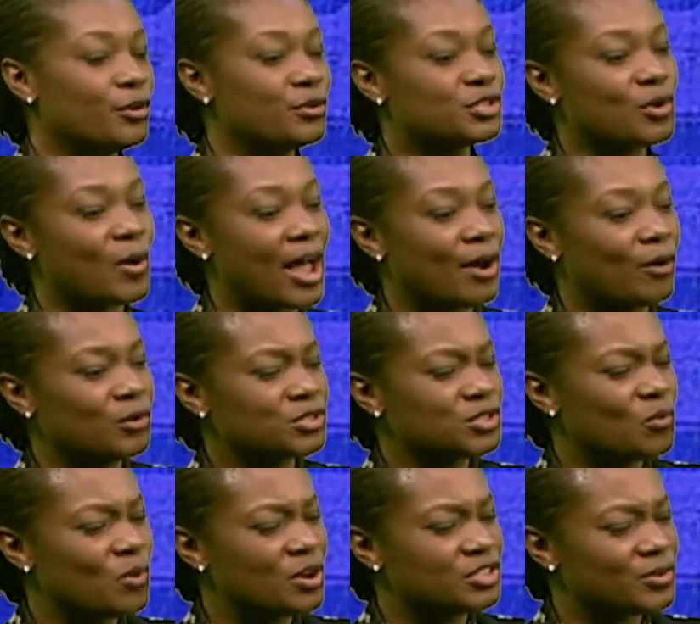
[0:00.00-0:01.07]
So I also
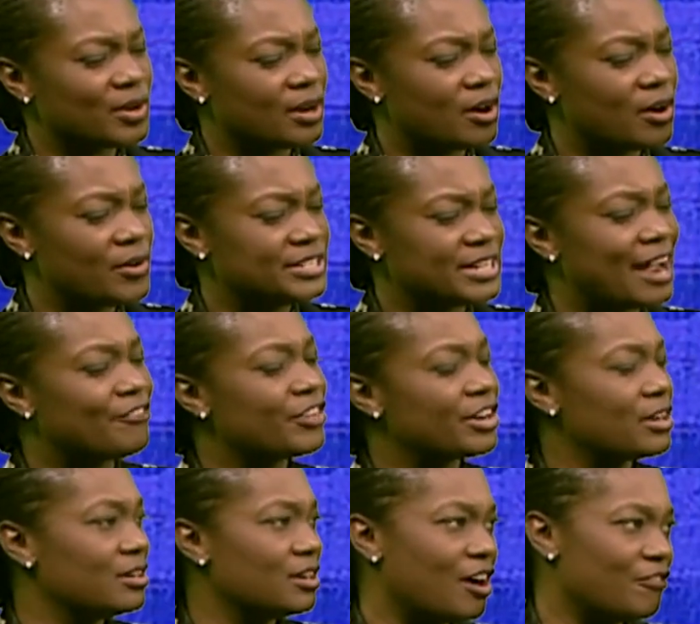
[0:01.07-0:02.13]
want to encourage
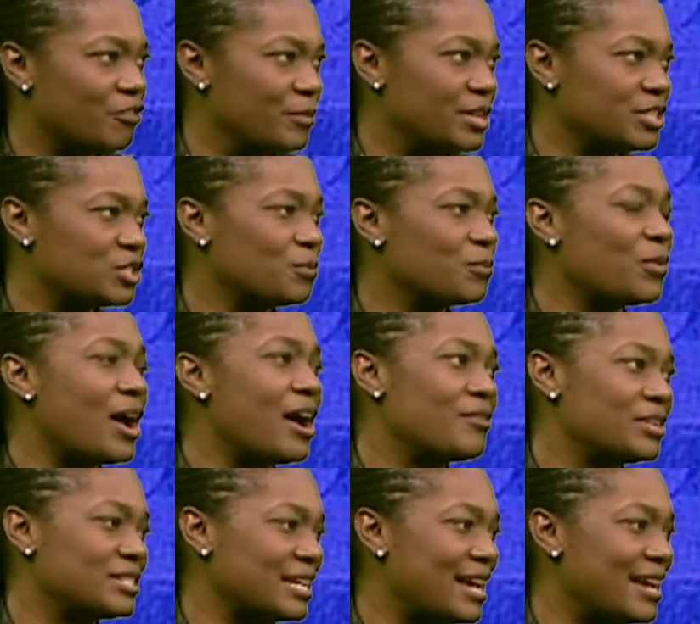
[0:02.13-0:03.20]
African governments to
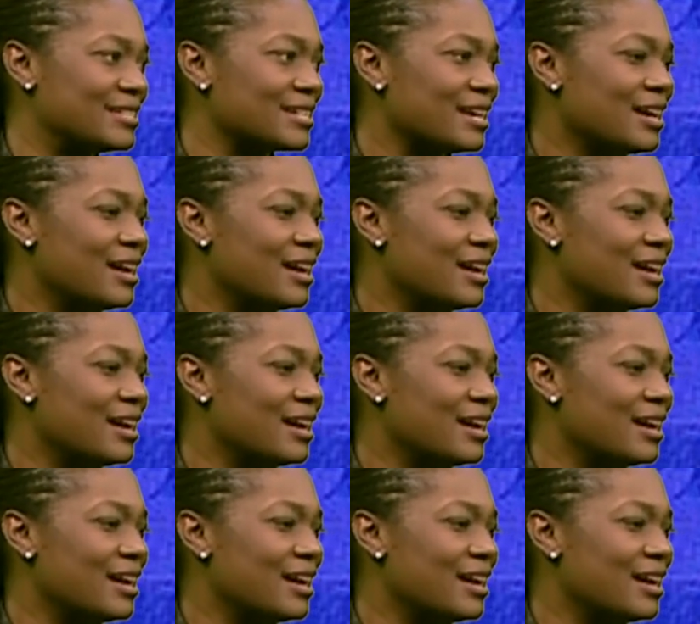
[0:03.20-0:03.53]
prioritize